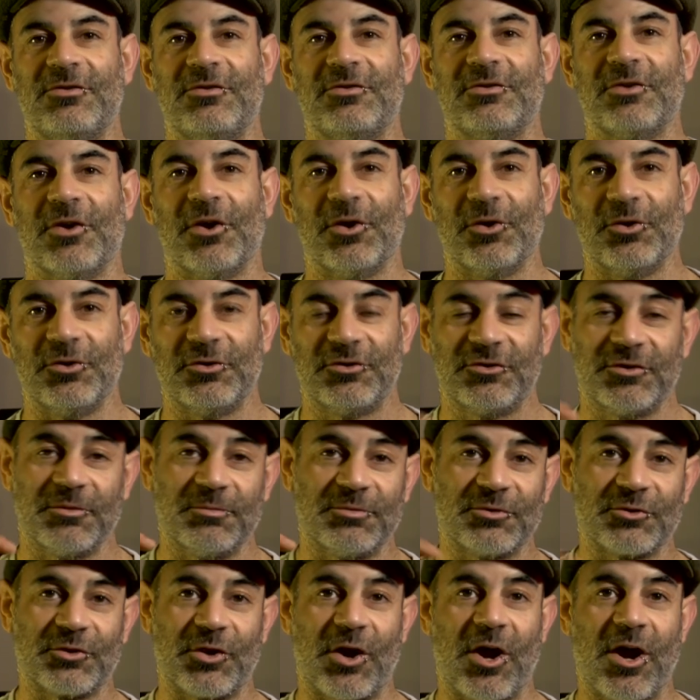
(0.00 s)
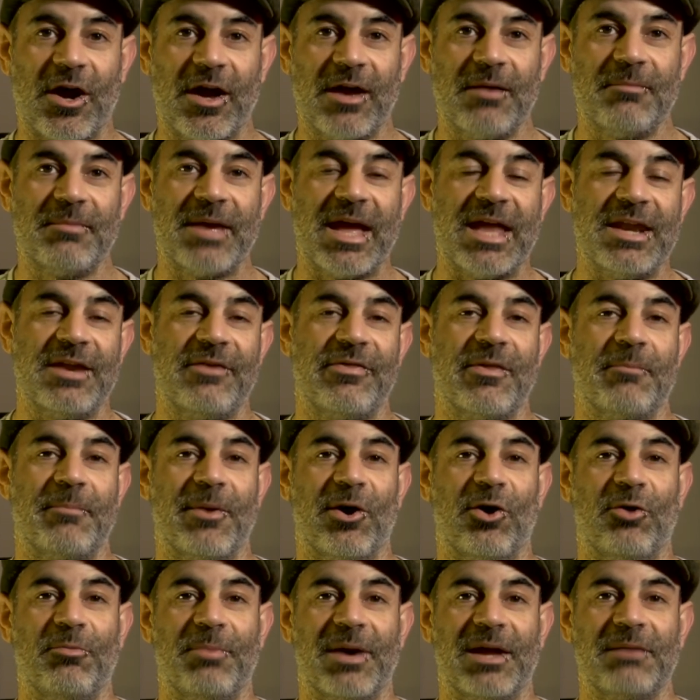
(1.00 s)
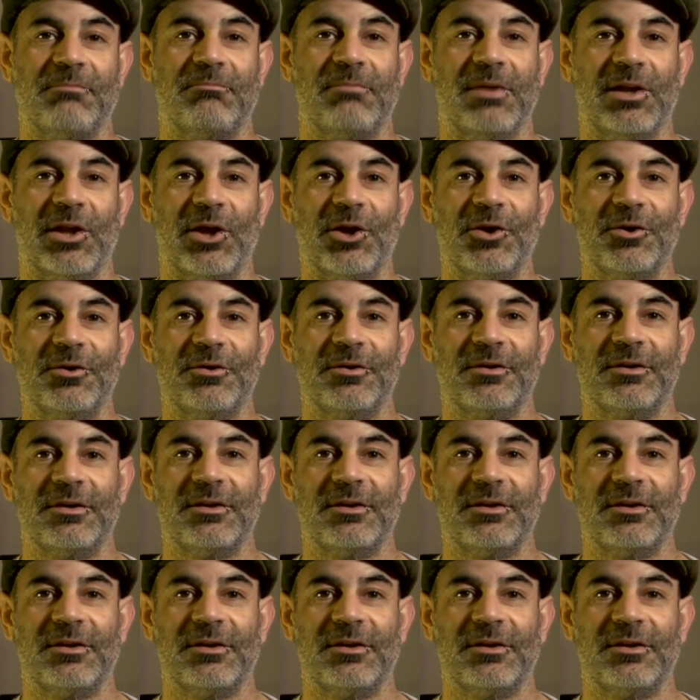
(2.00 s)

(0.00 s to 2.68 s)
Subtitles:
so subscribe and hit the bell button below.